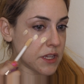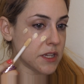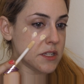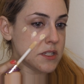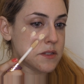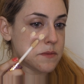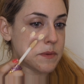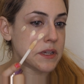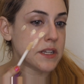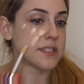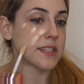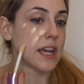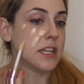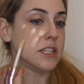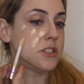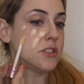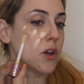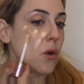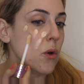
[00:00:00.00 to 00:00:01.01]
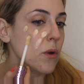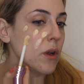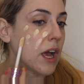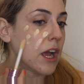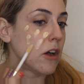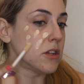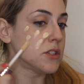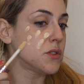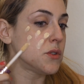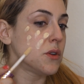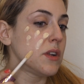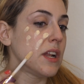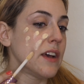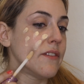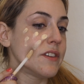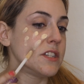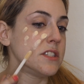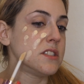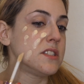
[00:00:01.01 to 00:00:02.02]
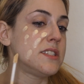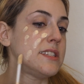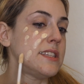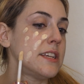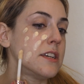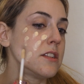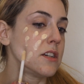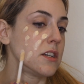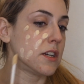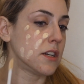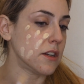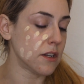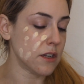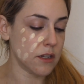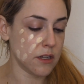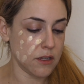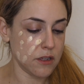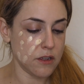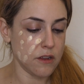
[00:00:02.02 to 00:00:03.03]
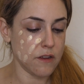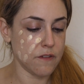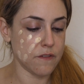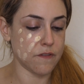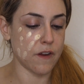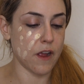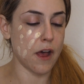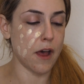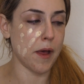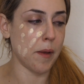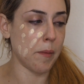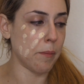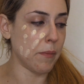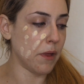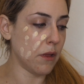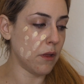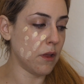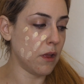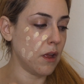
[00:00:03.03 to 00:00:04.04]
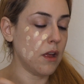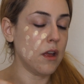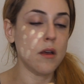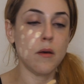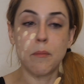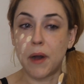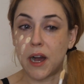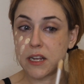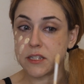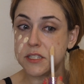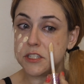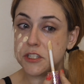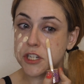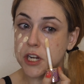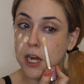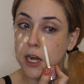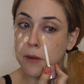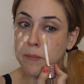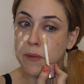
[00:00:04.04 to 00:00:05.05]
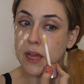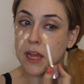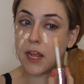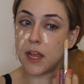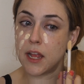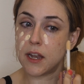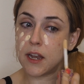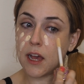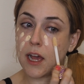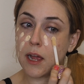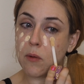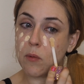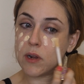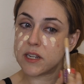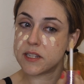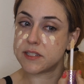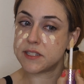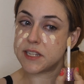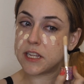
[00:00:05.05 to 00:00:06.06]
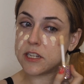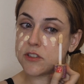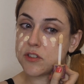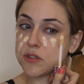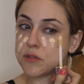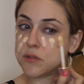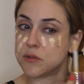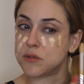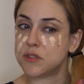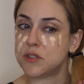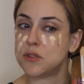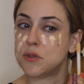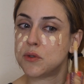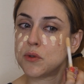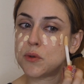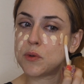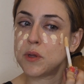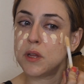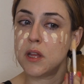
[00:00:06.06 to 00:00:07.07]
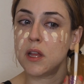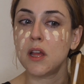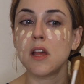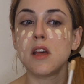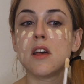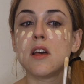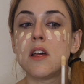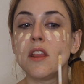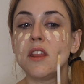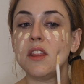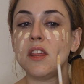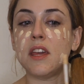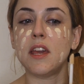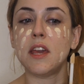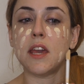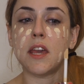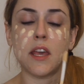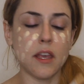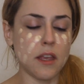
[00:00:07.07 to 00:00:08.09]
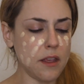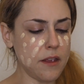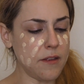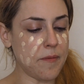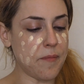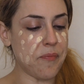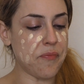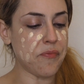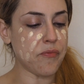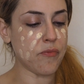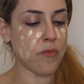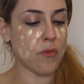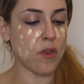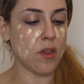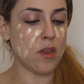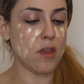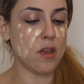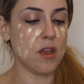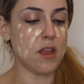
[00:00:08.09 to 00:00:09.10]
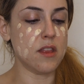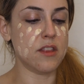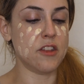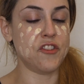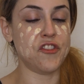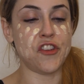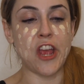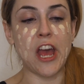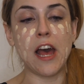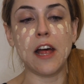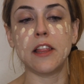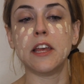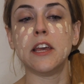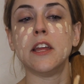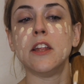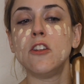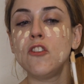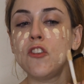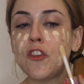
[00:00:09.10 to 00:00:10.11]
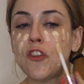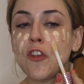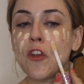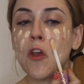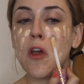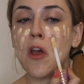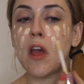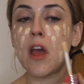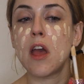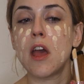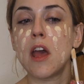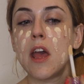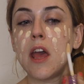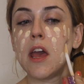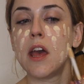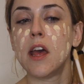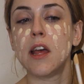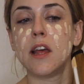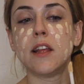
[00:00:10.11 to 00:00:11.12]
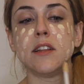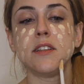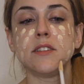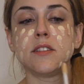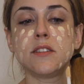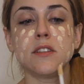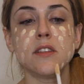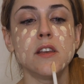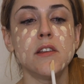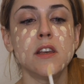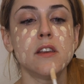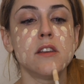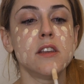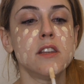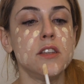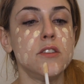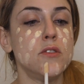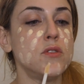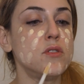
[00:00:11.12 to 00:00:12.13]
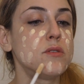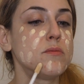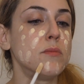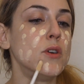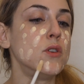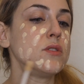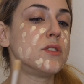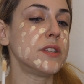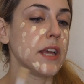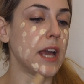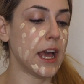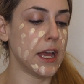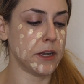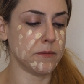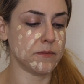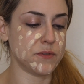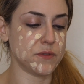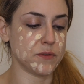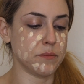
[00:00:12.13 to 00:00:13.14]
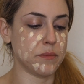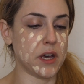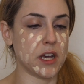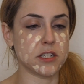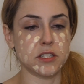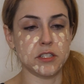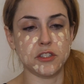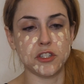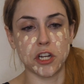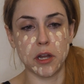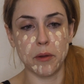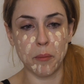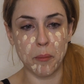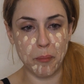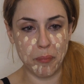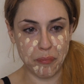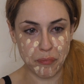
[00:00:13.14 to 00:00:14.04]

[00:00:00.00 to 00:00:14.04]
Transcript: this because I also don't have a concealer from Boxycharm, and I want to stay true to the challenge and use most of the items from Boxycharm.